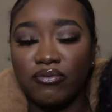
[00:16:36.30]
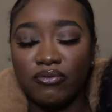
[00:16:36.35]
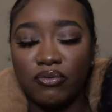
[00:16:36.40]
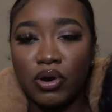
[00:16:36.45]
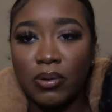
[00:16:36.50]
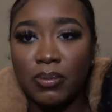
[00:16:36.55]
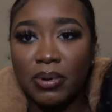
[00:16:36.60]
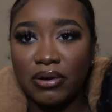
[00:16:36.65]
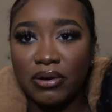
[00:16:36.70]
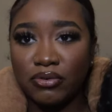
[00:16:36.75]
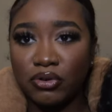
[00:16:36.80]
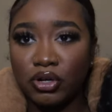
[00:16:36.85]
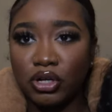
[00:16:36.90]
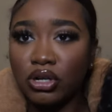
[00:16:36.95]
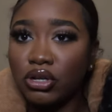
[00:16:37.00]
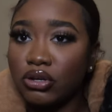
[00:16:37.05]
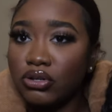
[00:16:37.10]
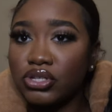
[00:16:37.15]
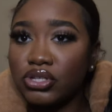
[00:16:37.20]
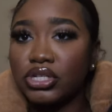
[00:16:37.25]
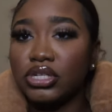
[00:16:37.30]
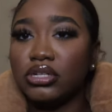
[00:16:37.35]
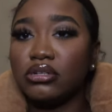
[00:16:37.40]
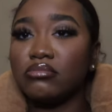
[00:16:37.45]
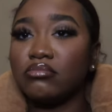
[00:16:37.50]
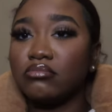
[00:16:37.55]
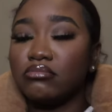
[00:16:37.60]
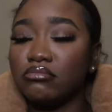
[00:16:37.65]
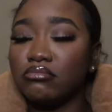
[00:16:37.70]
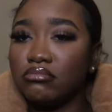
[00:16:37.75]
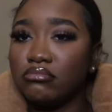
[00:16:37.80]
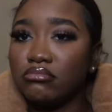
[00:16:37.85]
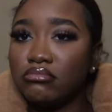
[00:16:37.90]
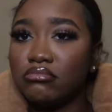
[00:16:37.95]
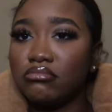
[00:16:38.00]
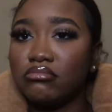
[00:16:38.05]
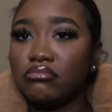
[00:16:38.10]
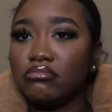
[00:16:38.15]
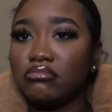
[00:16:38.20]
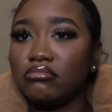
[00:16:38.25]
four by closure.
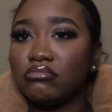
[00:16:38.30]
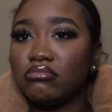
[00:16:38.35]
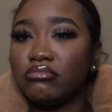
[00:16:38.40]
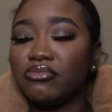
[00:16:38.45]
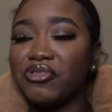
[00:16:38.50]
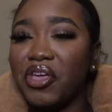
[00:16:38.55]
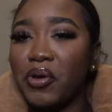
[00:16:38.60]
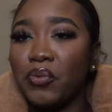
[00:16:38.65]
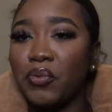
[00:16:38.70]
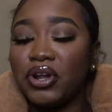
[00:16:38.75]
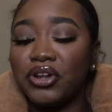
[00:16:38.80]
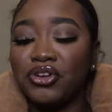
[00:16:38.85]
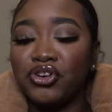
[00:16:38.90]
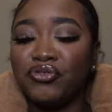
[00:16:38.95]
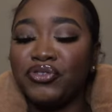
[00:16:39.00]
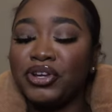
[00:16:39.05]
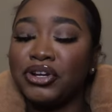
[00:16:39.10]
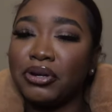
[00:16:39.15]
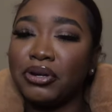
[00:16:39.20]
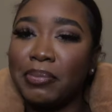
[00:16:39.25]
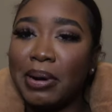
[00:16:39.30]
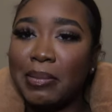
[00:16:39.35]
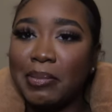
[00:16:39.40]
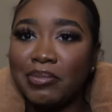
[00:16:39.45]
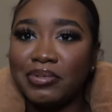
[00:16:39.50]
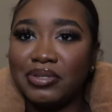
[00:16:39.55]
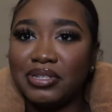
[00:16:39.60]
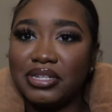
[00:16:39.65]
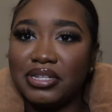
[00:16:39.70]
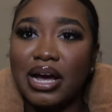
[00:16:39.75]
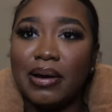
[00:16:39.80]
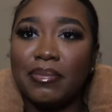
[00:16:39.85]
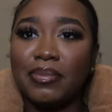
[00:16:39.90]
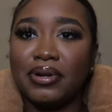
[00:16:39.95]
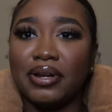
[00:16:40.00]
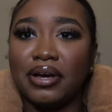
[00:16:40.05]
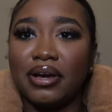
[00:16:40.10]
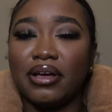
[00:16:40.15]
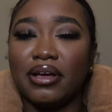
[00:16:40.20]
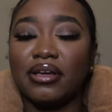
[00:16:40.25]
They want to know if they're going to pop up at the top
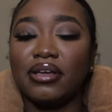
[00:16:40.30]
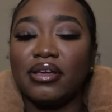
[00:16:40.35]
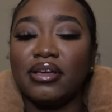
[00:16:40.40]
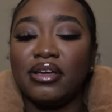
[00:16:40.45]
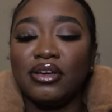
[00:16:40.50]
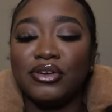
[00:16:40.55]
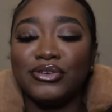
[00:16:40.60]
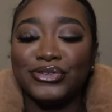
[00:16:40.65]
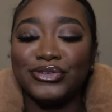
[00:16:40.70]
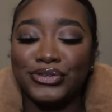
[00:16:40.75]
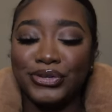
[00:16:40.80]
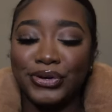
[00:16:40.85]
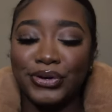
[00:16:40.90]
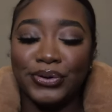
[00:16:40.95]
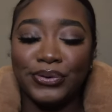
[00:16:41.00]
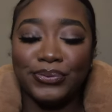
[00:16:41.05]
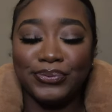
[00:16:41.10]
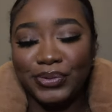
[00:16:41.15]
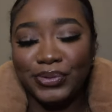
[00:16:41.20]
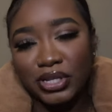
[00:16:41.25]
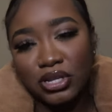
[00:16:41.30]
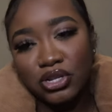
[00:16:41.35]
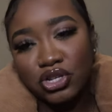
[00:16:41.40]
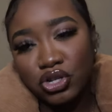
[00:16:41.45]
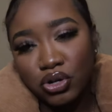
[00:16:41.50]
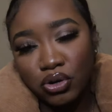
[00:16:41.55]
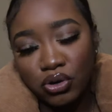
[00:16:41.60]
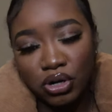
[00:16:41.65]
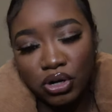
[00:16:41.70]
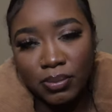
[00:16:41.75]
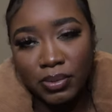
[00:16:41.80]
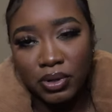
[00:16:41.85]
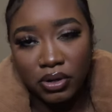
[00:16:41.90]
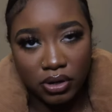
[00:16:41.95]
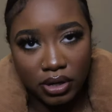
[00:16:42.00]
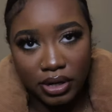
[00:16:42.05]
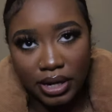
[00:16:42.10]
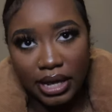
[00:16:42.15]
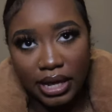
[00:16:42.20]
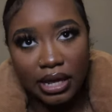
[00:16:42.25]
or not. So you have to show them and
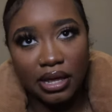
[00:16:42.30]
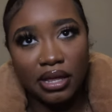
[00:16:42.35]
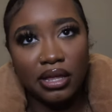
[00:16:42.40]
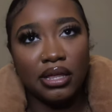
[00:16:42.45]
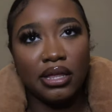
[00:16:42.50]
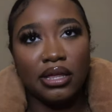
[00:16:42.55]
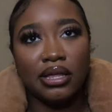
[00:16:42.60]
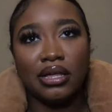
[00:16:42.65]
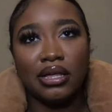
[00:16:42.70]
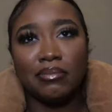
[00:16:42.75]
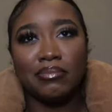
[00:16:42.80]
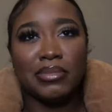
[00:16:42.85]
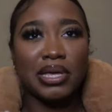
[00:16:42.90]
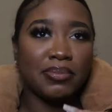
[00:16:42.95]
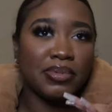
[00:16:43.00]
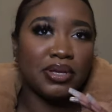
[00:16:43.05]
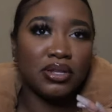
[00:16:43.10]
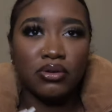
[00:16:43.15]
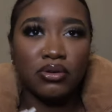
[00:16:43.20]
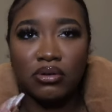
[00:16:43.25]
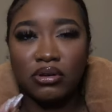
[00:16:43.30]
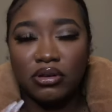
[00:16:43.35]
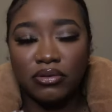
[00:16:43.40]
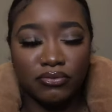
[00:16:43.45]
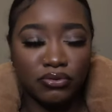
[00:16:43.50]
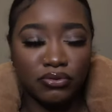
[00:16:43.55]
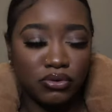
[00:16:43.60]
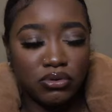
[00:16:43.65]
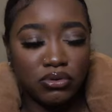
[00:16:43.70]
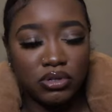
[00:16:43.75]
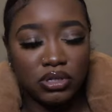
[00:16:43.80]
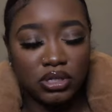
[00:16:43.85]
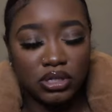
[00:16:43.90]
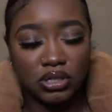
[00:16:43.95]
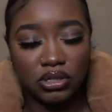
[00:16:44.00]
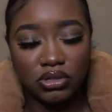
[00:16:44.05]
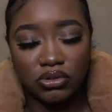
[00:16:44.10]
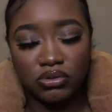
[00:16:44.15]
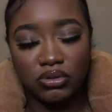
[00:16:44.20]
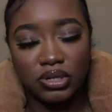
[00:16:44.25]
all that. Maybe a little confusing
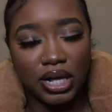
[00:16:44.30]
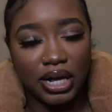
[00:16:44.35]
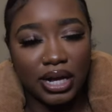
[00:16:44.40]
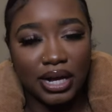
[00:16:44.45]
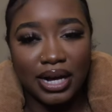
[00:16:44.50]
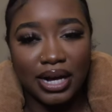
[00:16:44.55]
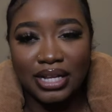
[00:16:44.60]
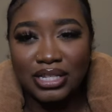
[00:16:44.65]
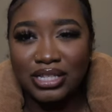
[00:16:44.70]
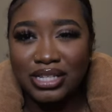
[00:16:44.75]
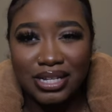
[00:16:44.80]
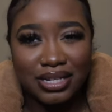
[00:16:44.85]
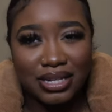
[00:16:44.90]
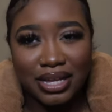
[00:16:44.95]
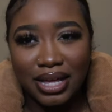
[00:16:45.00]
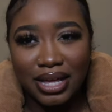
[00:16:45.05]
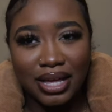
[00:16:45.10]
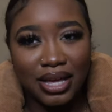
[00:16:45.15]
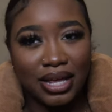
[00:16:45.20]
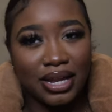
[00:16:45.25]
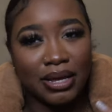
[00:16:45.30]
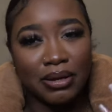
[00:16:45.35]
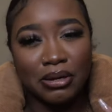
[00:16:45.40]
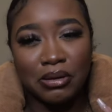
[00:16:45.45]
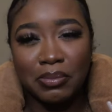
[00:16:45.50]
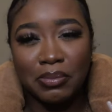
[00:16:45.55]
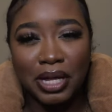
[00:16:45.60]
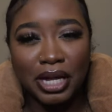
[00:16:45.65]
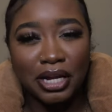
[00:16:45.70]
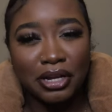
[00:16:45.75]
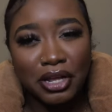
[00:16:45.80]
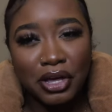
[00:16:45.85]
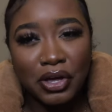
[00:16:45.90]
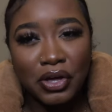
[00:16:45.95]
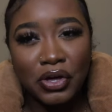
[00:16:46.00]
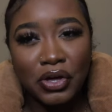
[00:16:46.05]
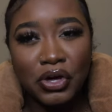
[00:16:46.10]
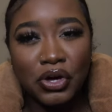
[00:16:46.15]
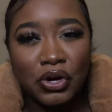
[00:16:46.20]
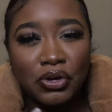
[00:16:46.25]
because you like, I did that. And they gonna be like,
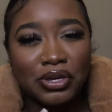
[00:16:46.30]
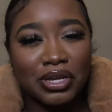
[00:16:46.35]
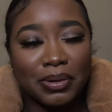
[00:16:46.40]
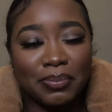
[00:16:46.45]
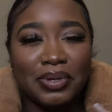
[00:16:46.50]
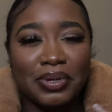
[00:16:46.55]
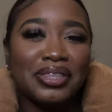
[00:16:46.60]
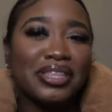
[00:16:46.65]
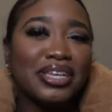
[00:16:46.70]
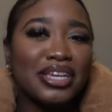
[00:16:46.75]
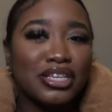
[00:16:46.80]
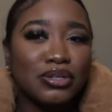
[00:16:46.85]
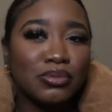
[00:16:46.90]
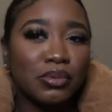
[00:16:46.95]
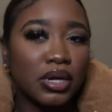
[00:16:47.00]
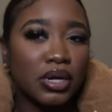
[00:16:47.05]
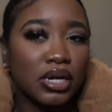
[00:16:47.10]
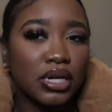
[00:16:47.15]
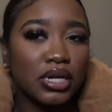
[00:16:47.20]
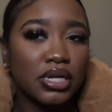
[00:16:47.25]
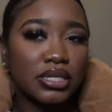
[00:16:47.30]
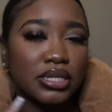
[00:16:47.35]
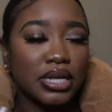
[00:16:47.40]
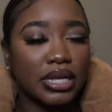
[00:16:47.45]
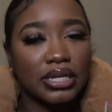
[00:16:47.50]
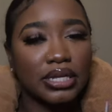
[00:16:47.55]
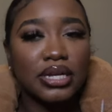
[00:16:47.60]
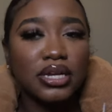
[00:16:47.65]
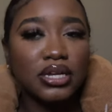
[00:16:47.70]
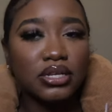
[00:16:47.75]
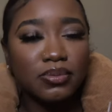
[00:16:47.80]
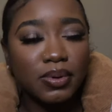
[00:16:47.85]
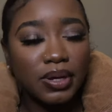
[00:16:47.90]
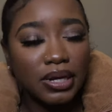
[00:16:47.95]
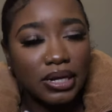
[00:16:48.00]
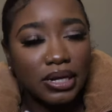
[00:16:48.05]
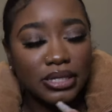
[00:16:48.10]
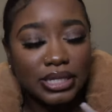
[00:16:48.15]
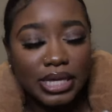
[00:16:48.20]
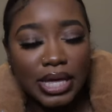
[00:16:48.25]
no, you got to put these words, not these
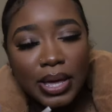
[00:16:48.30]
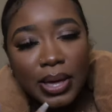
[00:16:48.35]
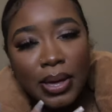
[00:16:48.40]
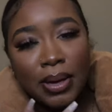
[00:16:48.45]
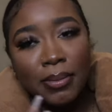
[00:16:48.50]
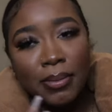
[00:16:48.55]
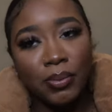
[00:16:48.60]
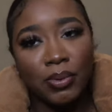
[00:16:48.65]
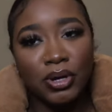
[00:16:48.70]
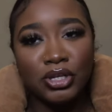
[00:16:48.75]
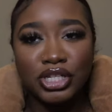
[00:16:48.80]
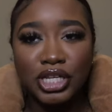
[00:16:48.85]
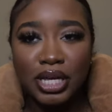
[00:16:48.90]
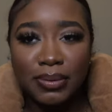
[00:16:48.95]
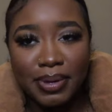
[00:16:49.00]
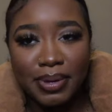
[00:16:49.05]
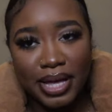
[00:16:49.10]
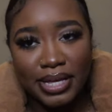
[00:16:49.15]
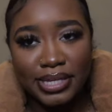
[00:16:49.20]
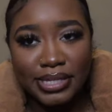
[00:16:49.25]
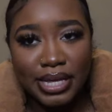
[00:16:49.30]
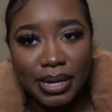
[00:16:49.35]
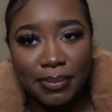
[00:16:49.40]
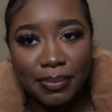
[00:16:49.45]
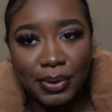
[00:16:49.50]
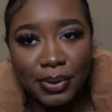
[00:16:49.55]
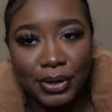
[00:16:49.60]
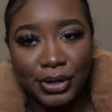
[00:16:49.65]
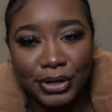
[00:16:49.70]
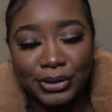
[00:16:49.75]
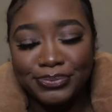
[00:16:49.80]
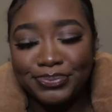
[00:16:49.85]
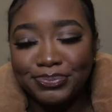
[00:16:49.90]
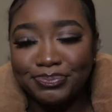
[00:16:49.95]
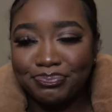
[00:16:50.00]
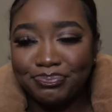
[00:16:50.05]
words. Once you get past that part,